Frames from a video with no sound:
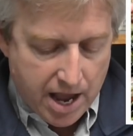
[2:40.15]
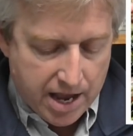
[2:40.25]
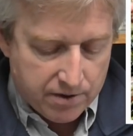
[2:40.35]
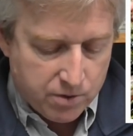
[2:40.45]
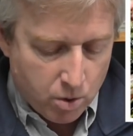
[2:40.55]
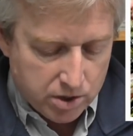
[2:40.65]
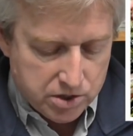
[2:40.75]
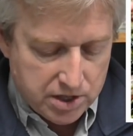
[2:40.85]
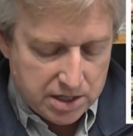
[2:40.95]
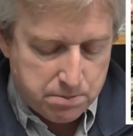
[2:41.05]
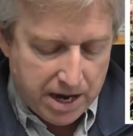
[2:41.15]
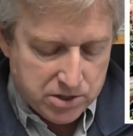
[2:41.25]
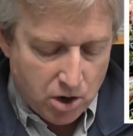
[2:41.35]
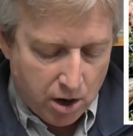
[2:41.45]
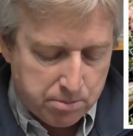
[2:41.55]
And of course, these
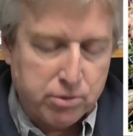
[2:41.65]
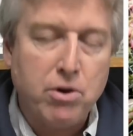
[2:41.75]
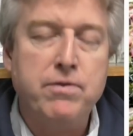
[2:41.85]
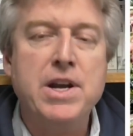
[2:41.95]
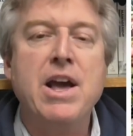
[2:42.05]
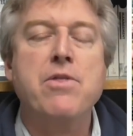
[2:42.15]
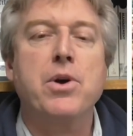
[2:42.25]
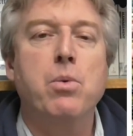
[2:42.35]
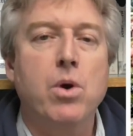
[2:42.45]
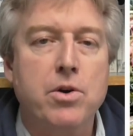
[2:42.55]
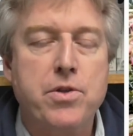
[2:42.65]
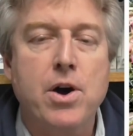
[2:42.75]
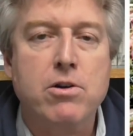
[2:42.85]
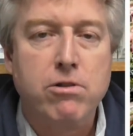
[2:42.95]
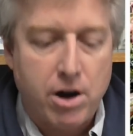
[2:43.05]
baits are proving their worth
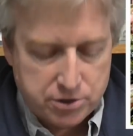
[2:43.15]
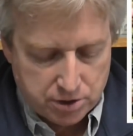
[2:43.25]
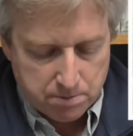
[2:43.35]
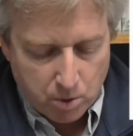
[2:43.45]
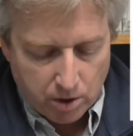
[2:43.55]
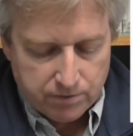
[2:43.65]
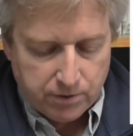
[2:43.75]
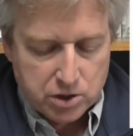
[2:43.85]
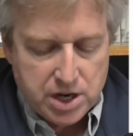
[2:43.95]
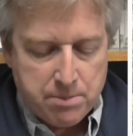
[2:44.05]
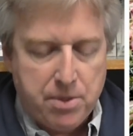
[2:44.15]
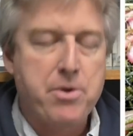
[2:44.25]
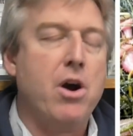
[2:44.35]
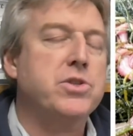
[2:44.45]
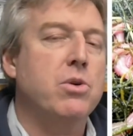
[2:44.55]
across the board. For example,
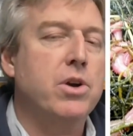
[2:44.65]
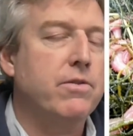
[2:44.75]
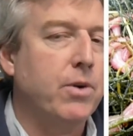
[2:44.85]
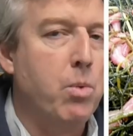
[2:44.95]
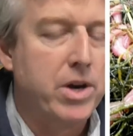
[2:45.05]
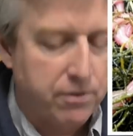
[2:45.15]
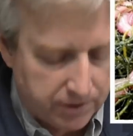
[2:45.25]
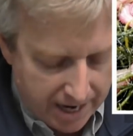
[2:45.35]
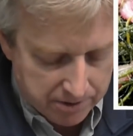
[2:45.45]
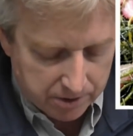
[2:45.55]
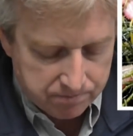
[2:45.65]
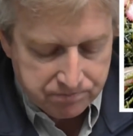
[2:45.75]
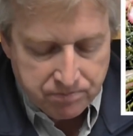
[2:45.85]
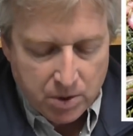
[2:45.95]
they're also good for winter flounder.